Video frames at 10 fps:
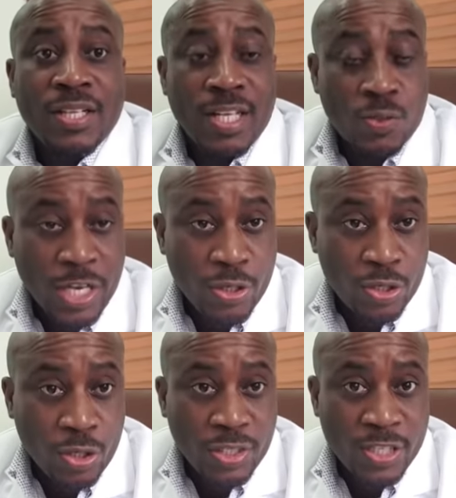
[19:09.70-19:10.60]
That's why your
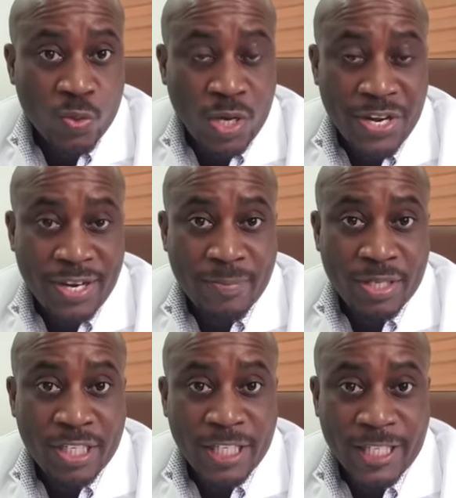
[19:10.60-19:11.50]
doctors worry
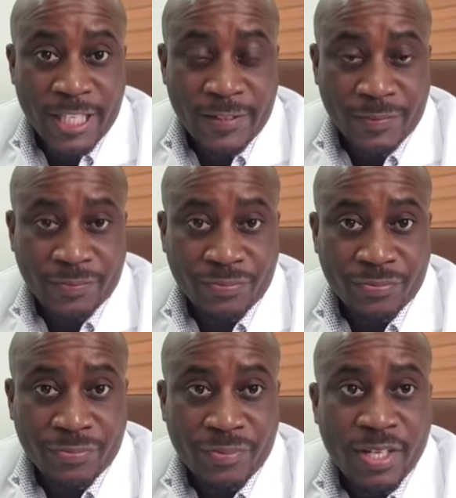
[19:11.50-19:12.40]
about hernia.
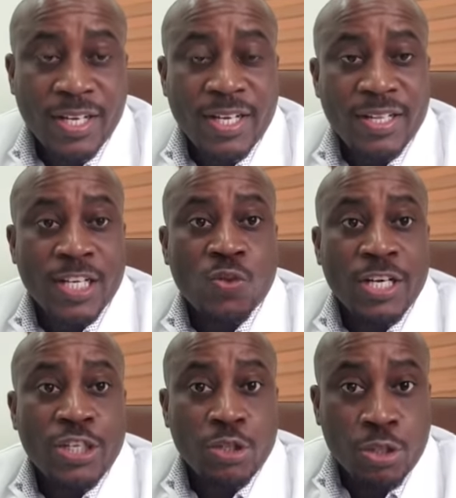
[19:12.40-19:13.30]
That's why
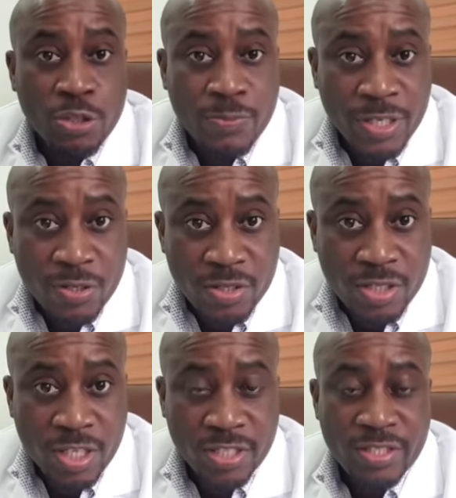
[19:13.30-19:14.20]
you should be
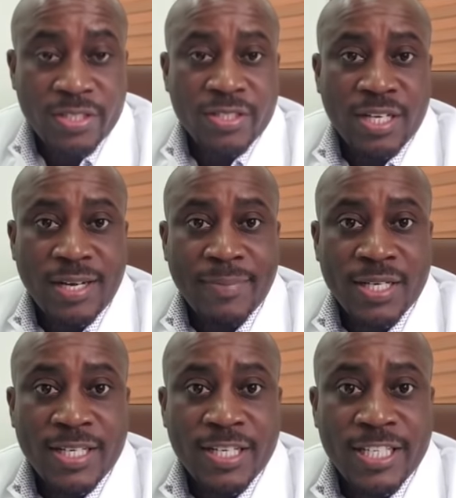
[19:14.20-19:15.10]
concerned
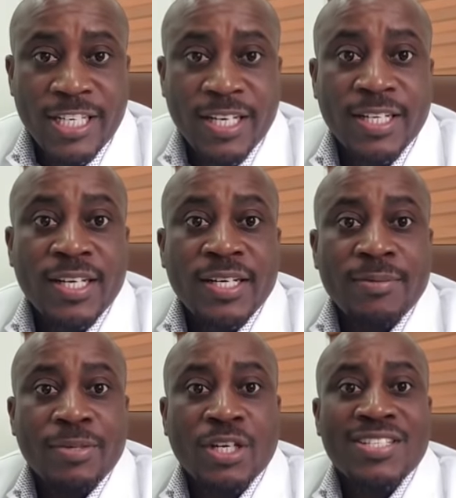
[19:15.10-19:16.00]
about hernia,
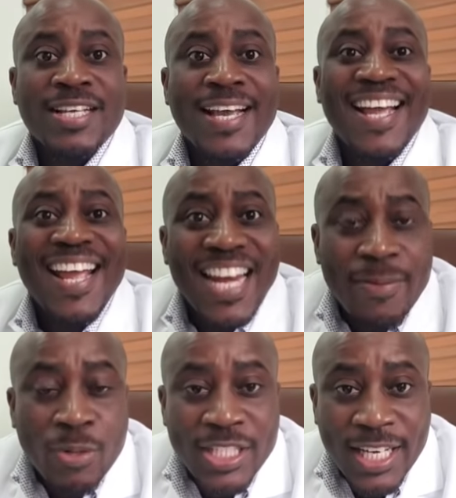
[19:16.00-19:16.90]
because
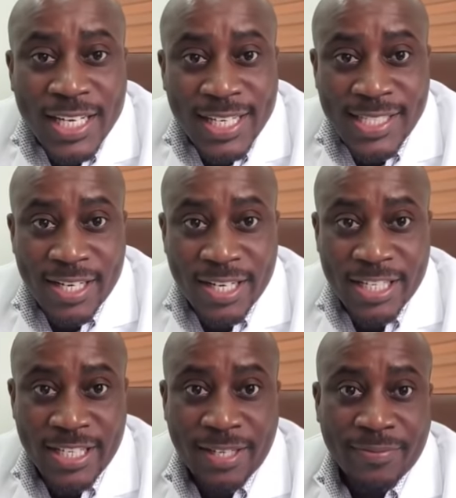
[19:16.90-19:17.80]
anybody can get a
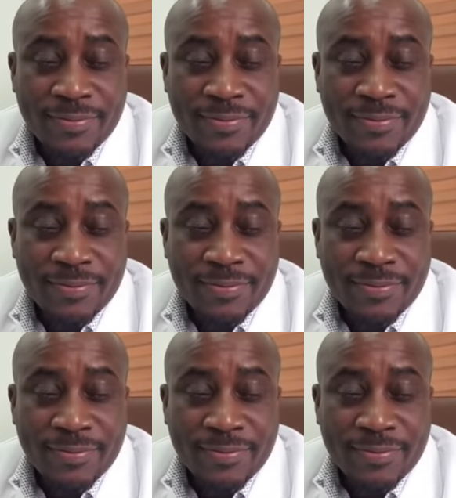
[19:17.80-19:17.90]
hernia.